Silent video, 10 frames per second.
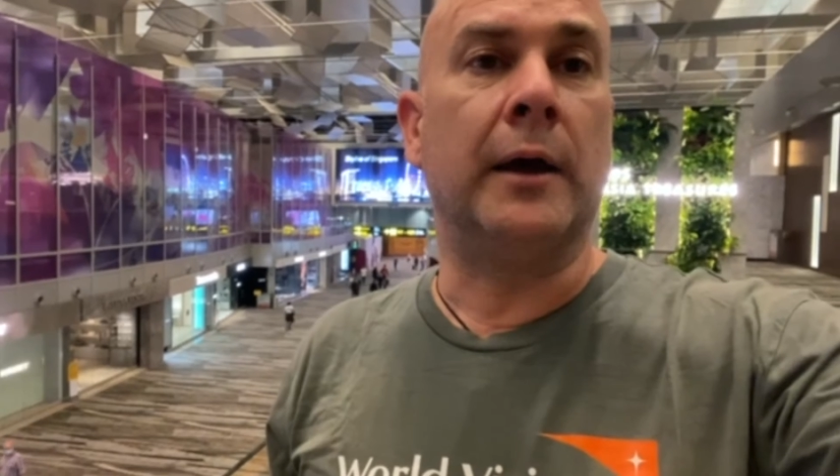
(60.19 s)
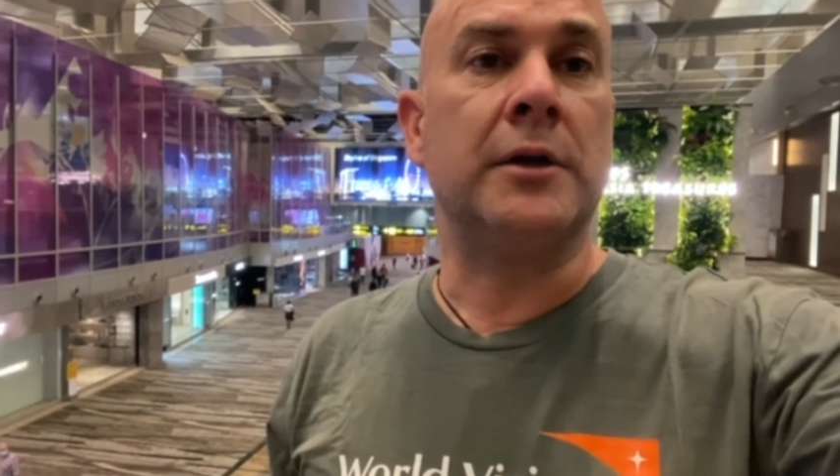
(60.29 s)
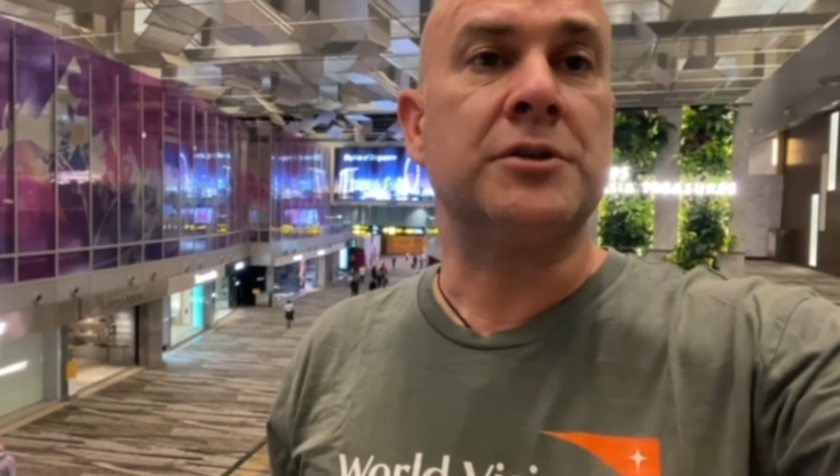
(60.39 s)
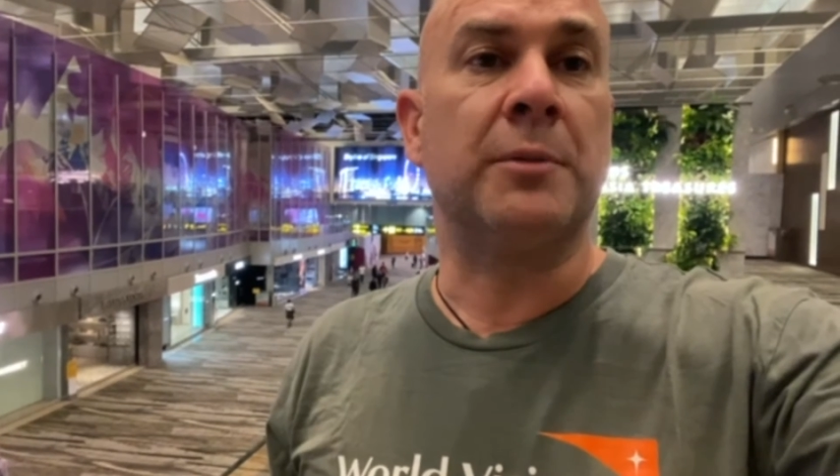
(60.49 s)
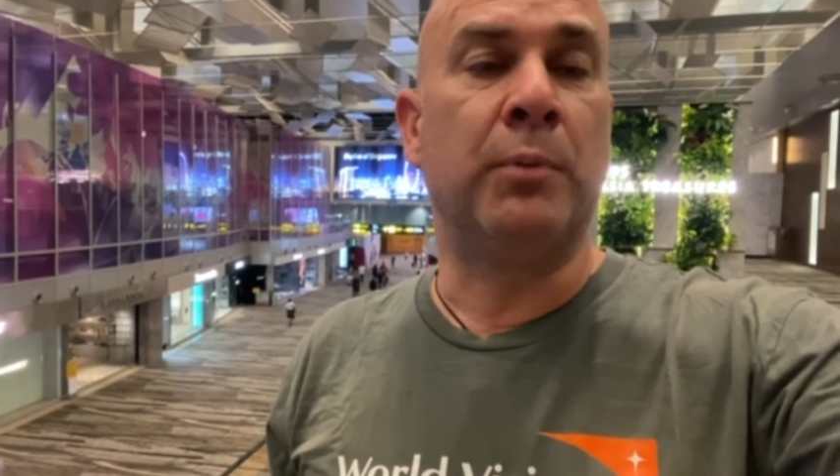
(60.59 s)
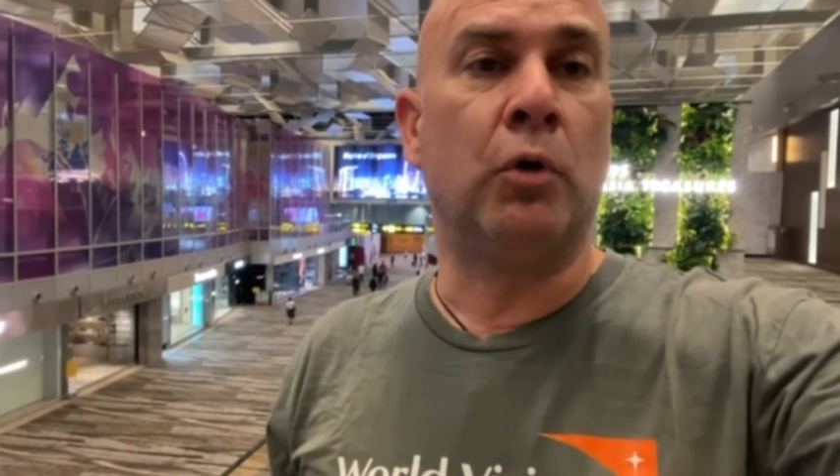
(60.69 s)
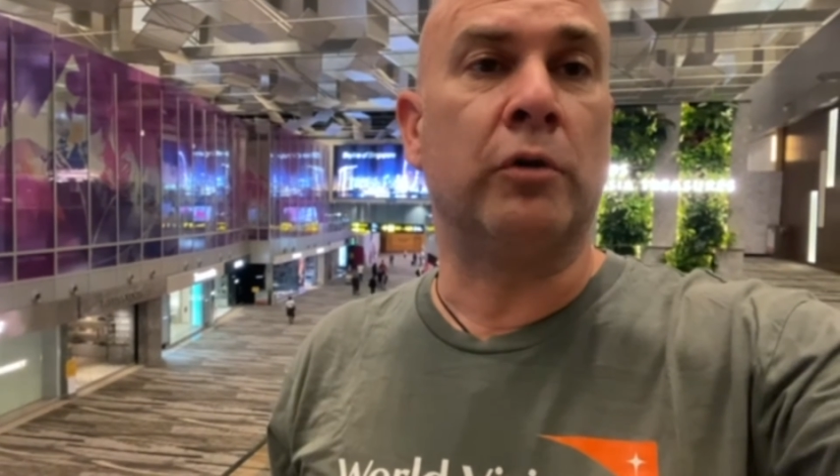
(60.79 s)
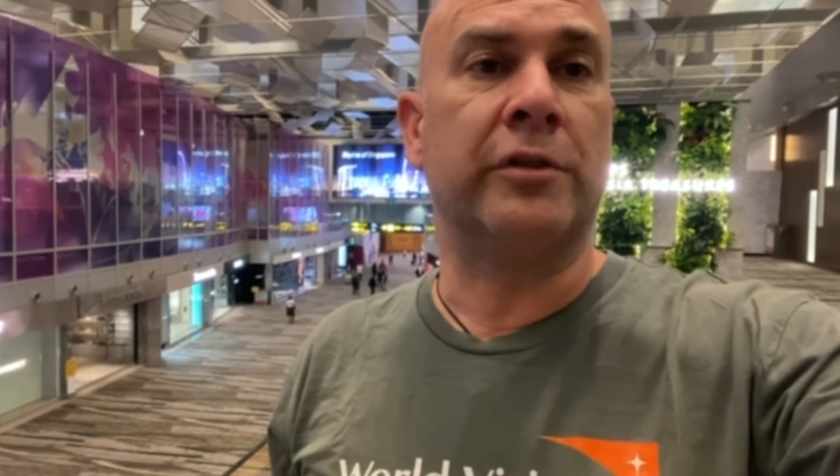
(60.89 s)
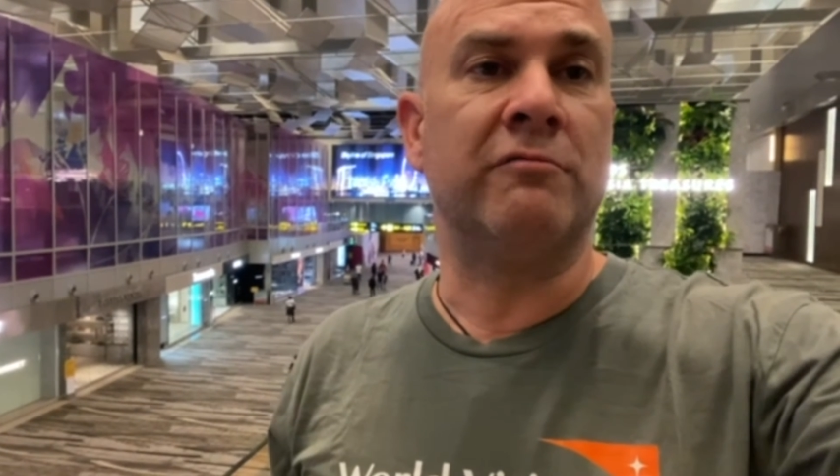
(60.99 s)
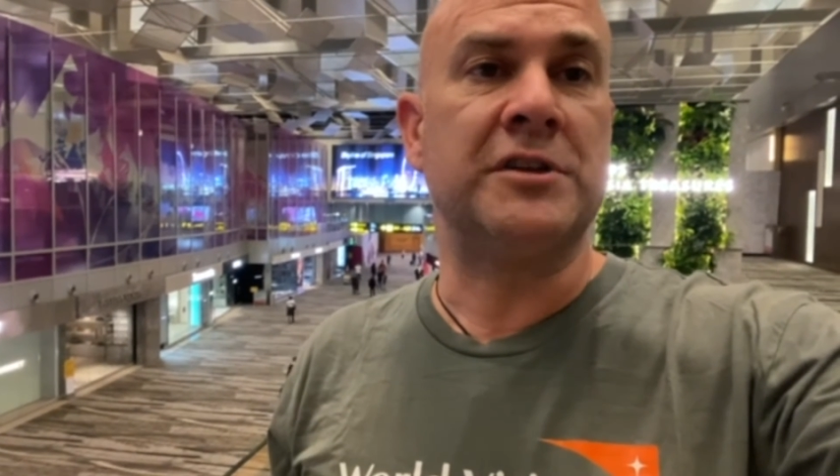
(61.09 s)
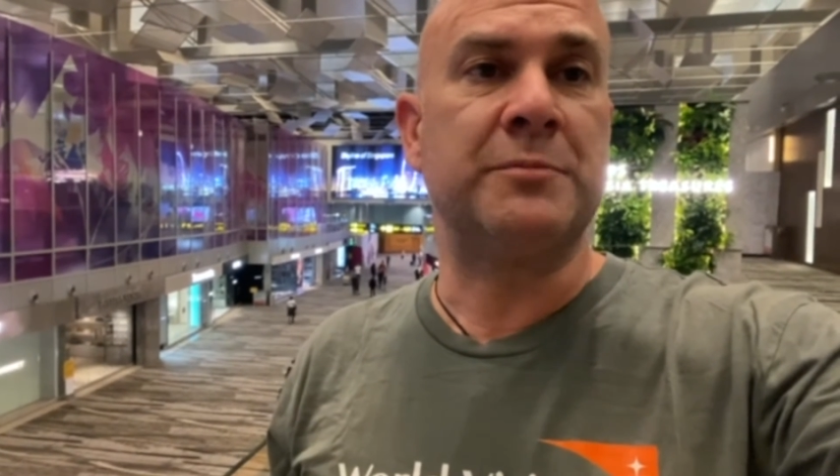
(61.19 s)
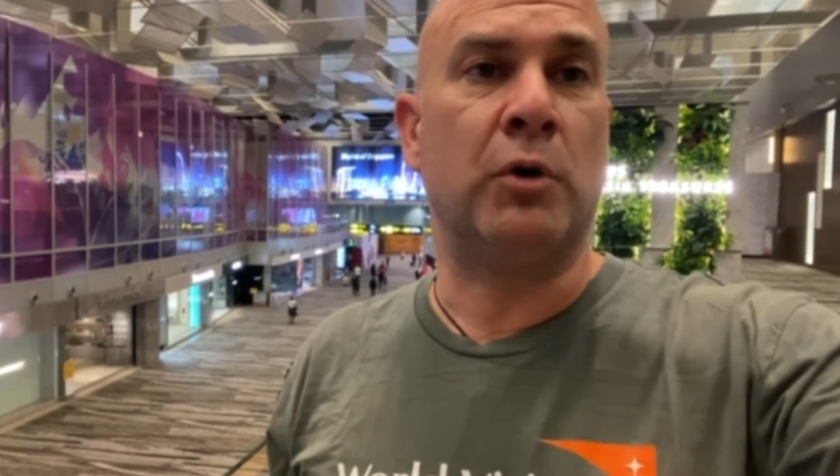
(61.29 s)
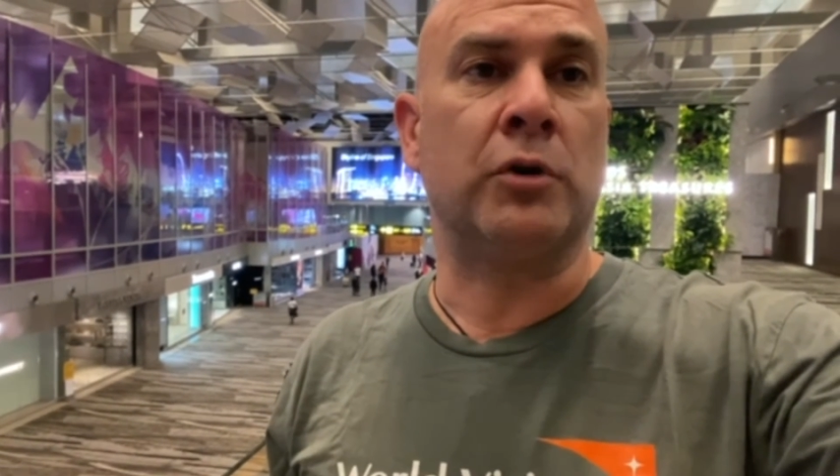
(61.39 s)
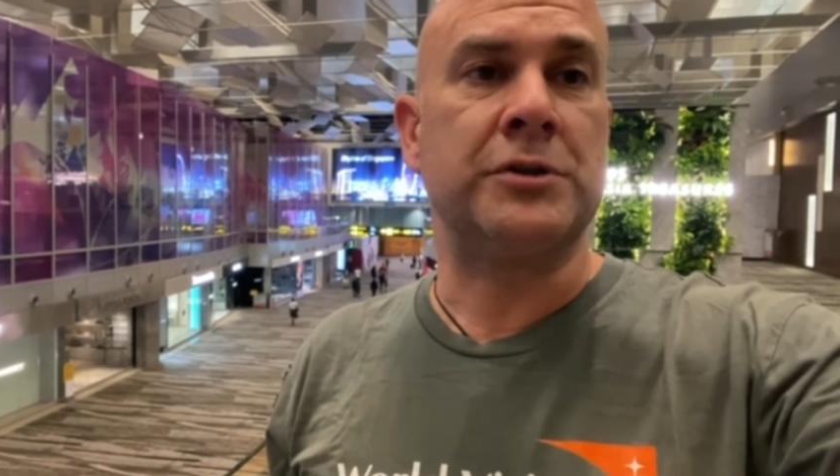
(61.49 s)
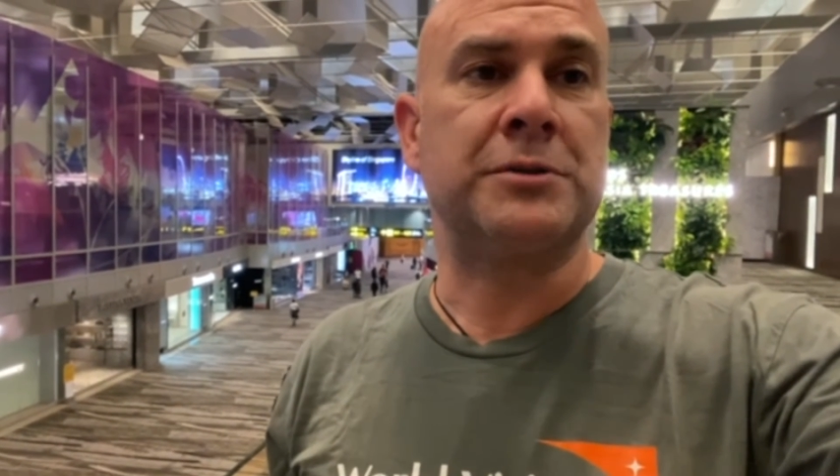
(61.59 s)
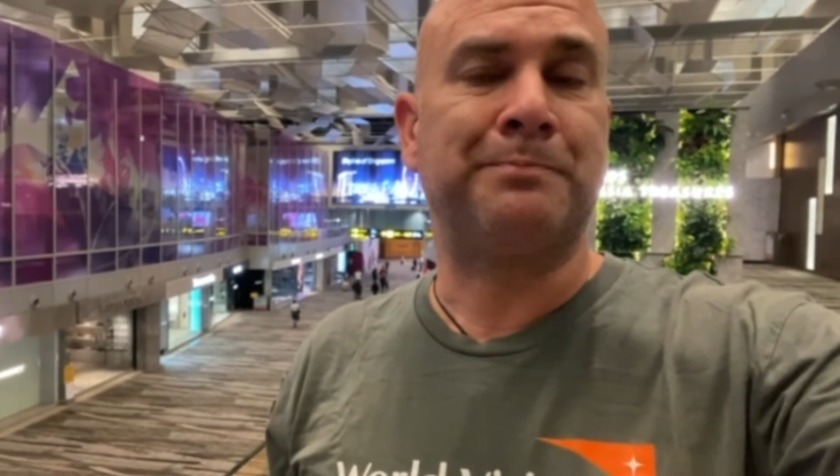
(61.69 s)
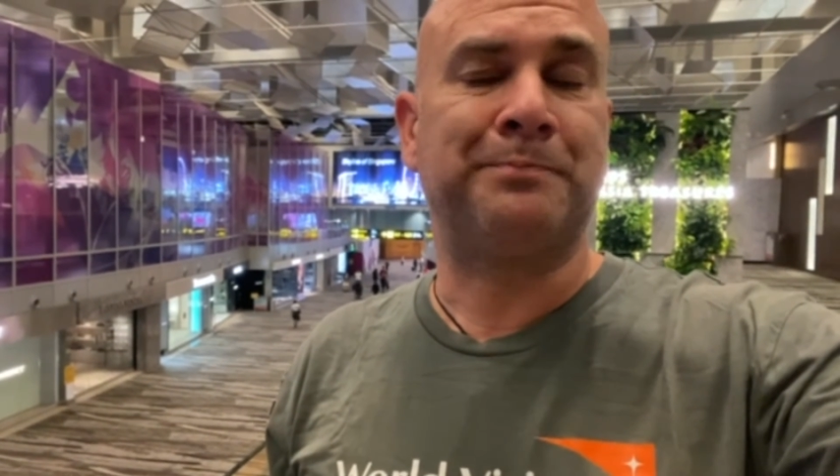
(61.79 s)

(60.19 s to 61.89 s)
support the response.